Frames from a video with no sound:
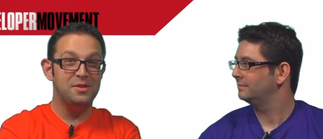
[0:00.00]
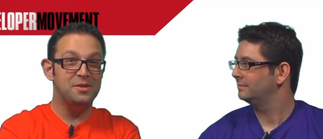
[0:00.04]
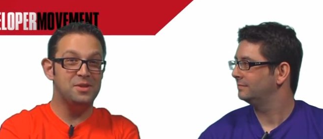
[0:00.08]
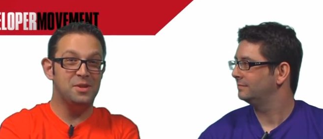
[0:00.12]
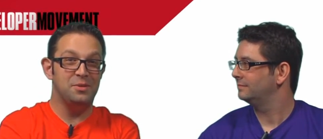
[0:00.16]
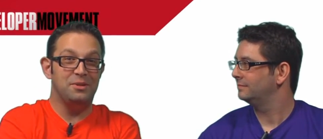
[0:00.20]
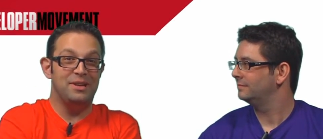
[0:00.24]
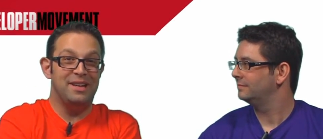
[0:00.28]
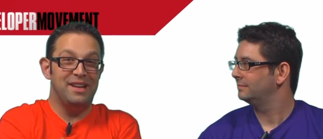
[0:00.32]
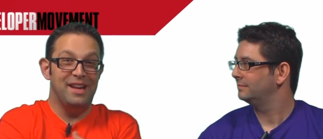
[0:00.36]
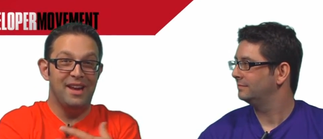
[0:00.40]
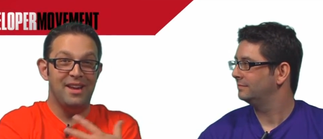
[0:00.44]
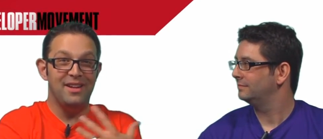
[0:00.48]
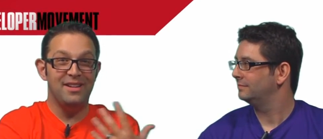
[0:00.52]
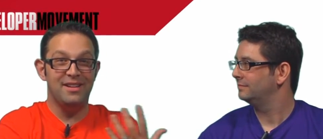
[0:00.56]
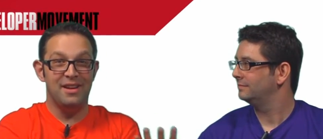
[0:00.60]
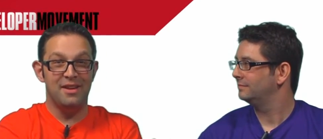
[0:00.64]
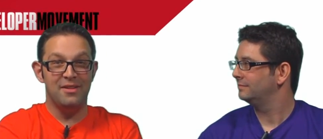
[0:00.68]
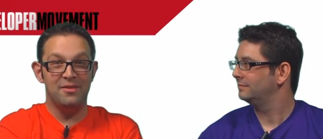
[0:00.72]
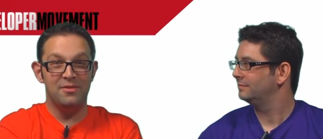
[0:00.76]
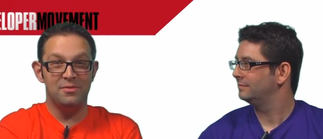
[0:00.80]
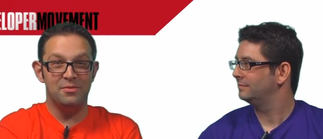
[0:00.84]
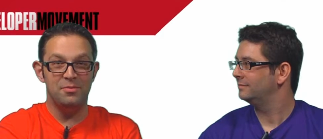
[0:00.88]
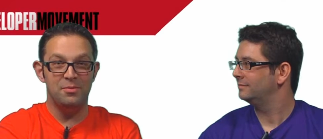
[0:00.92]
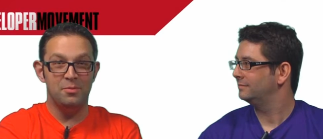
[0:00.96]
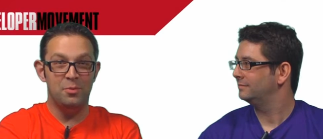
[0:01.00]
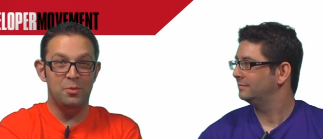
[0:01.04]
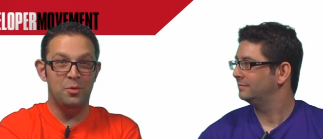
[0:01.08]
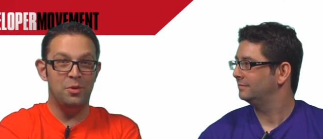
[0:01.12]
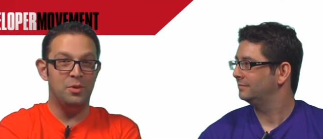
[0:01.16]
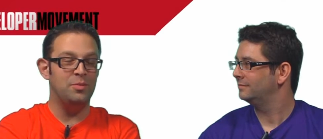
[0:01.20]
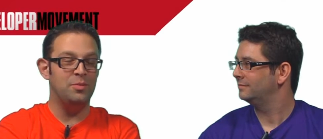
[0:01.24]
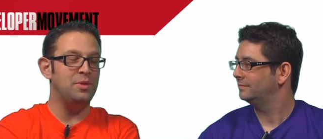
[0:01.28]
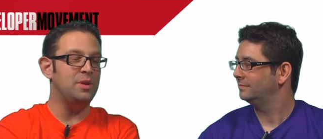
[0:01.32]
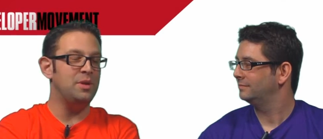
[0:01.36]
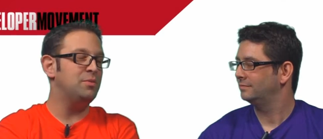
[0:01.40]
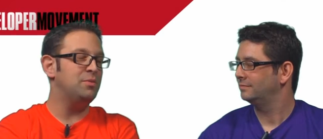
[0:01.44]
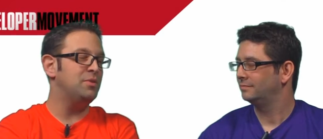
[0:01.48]
Speaker 1: so we can't have
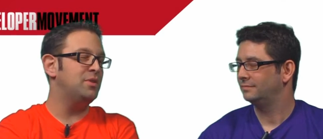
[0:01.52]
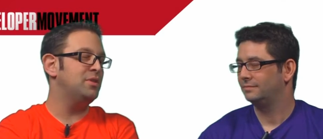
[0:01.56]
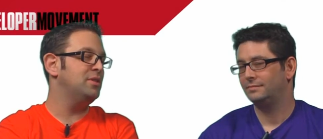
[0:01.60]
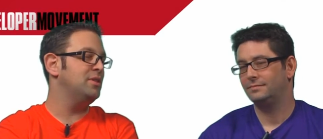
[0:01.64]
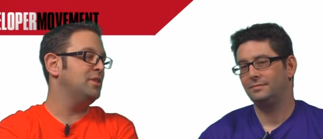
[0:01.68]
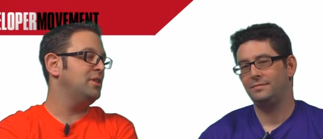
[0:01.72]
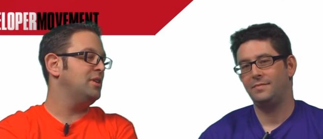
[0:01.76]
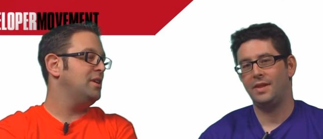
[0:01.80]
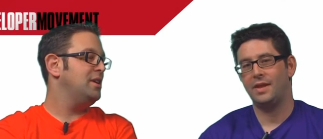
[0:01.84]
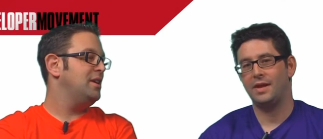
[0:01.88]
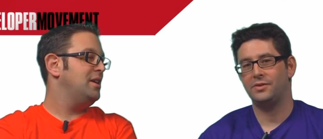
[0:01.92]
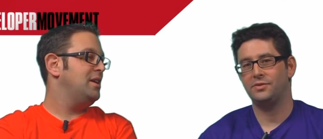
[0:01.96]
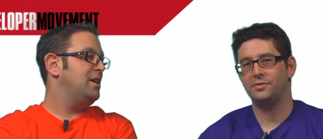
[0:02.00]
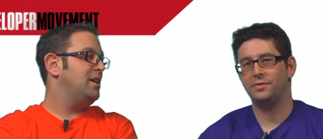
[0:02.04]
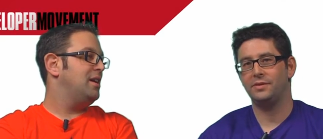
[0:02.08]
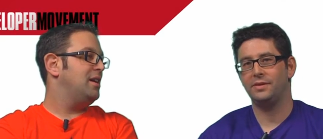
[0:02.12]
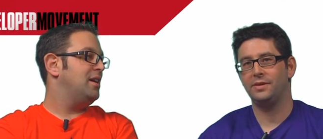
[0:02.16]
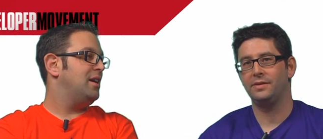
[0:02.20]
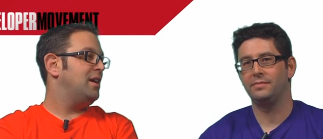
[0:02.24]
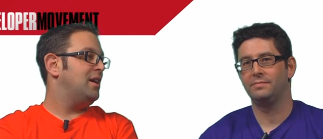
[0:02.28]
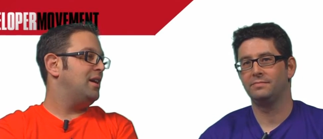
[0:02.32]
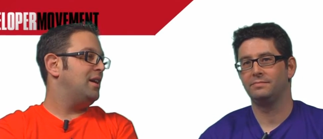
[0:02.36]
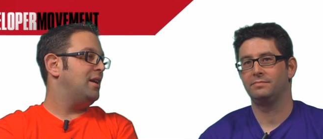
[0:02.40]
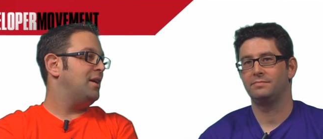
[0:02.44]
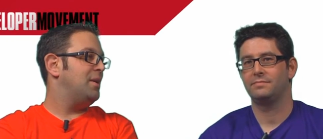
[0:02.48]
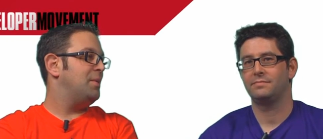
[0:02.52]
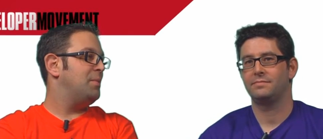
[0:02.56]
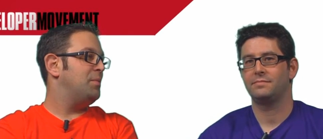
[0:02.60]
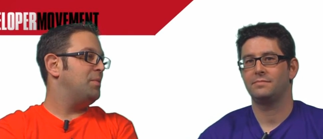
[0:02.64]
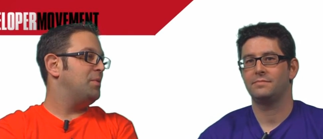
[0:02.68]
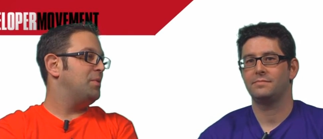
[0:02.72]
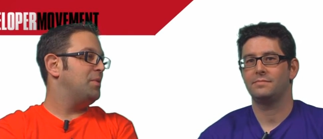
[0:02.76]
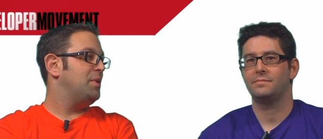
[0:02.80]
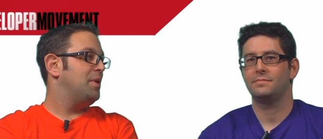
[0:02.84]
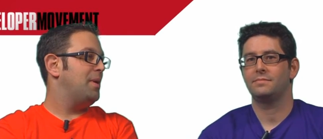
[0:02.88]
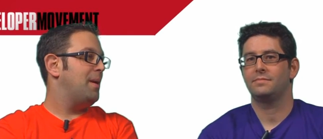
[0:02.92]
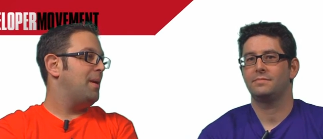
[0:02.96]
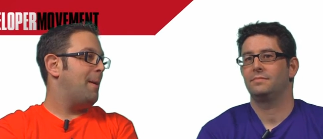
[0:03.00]
more people. Naturally.
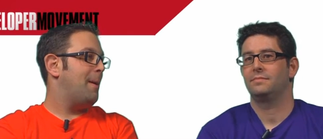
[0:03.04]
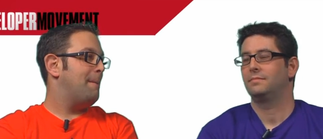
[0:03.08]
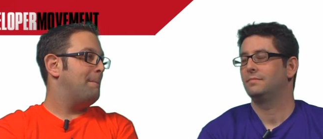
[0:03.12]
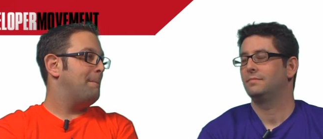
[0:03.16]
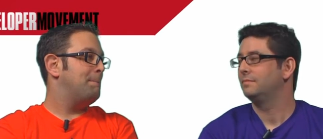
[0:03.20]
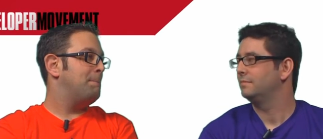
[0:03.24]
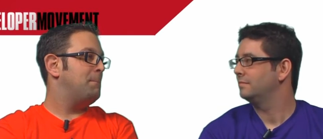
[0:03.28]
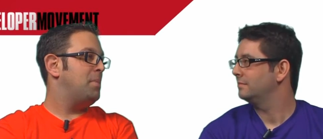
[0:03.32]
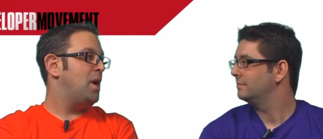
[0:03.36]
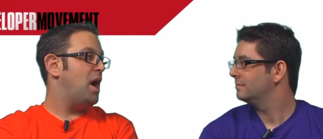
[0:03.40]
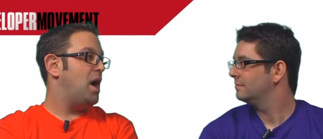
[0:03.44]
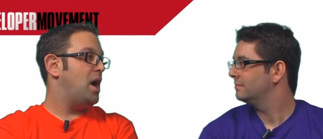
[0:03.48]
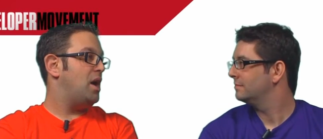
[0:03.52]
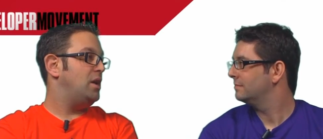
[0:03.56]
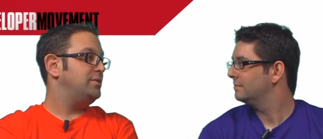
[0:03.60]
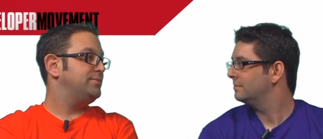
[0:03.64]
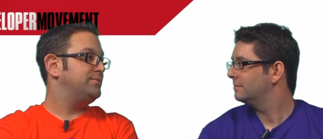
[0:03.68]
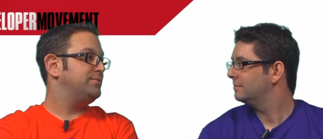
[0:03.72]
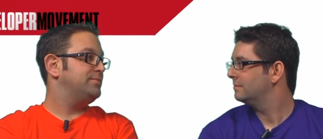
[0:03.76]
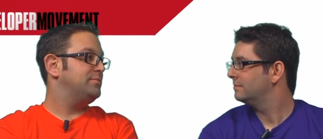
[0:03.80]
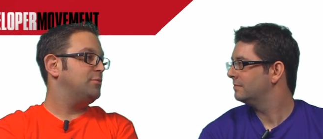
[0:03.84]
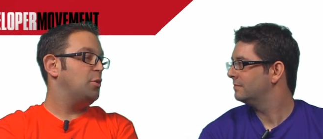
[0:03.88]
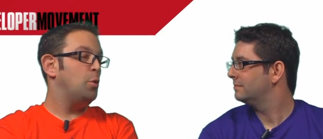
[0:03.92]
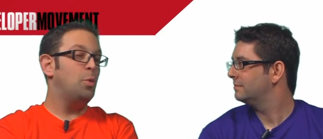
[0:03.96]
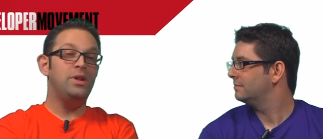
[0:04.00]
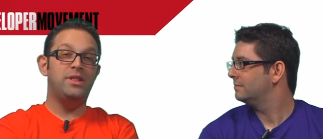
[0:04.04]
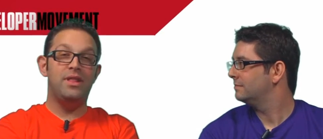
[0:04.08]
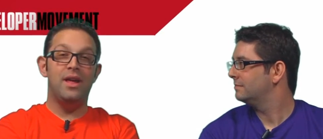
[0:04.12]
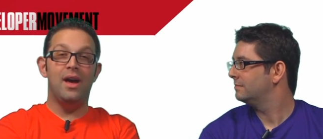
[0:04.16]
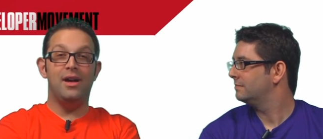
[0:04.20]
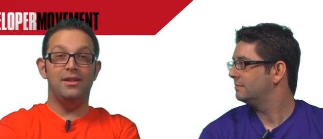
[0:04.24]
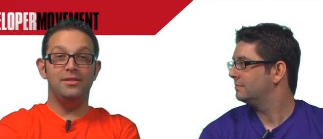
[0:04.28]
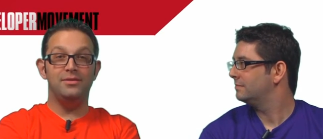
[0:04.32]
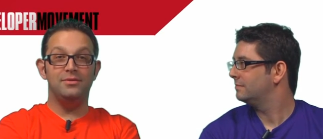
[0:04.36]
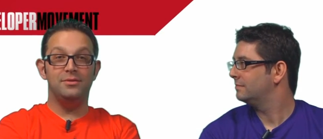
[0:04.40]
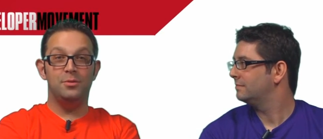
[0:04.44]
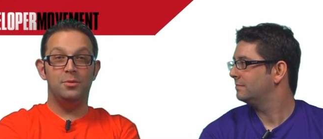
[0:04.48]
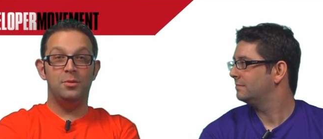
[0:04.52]
Um, but with
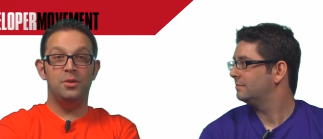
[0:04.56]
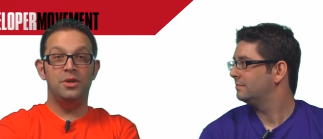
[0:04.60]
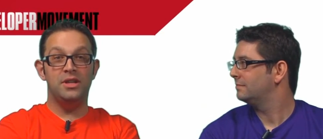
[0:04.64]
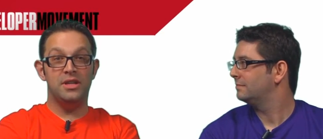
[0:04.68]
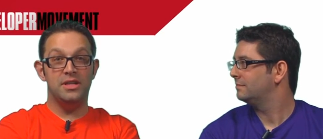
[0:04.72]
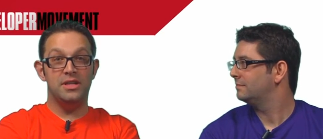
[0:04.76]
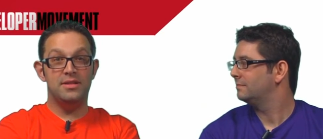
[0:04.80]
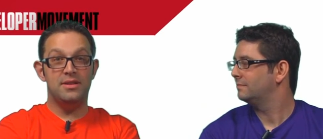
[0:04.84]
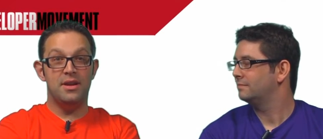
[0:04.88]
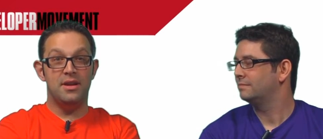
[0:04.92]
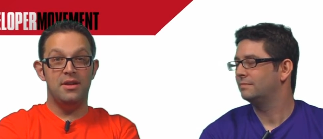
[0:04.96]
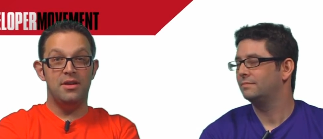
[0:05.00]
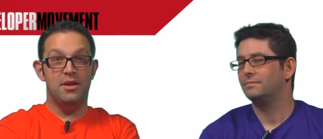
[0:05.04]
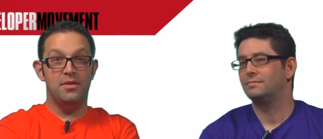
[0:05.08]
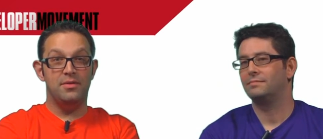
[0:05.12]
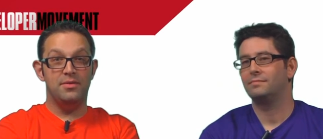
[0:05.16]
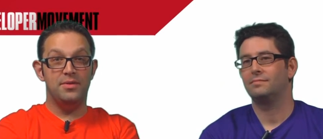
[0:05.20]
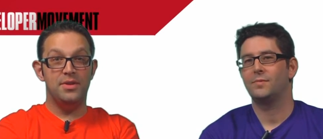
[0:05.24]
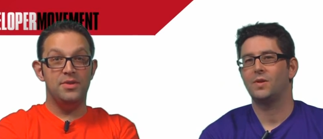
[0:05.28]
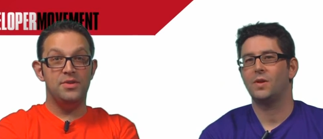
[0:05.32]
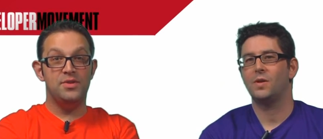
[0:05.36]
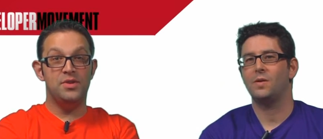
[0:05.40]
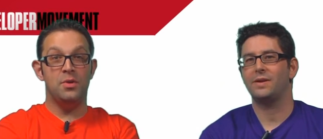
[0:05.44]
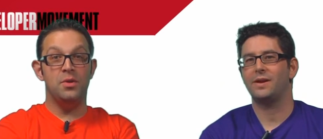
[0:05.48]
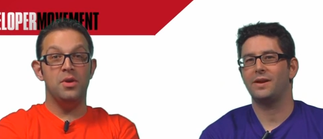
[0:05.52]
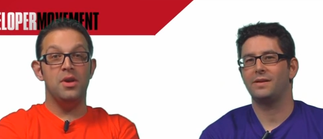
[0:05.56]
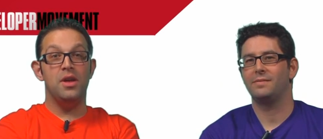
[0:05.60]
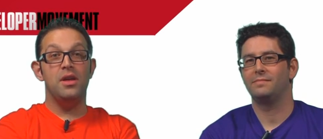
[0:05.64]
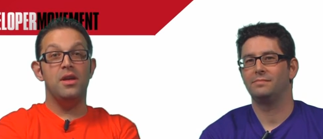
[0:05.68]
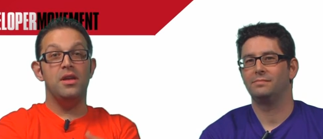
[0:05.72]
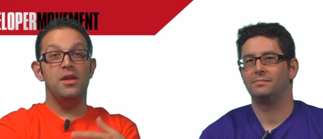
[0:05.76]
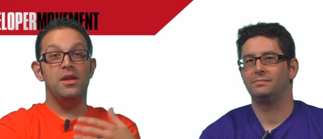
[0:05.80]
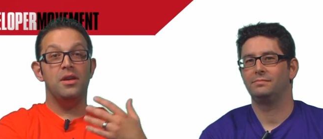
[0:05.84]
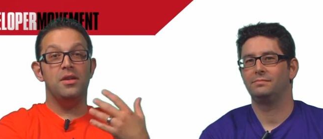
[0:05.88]
that, we're going to sign off. So okay.